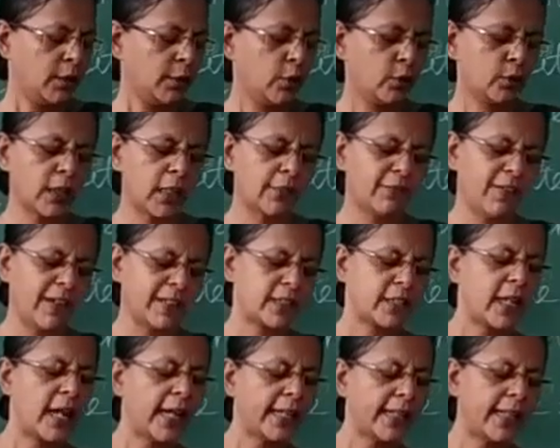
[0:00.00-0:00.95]
Newton's
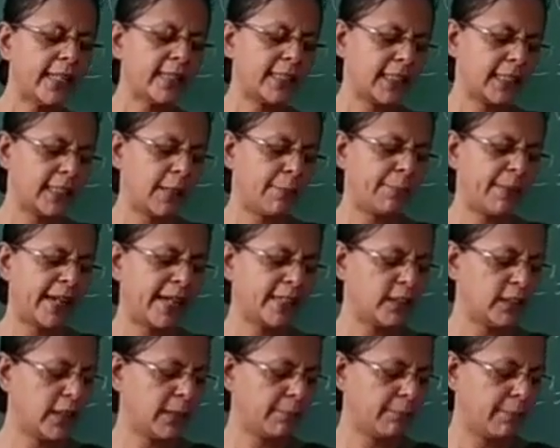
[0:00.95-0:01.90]
first law is in the
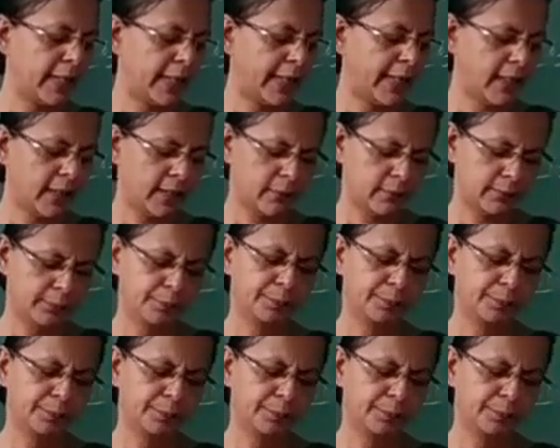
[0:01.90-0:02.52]
page number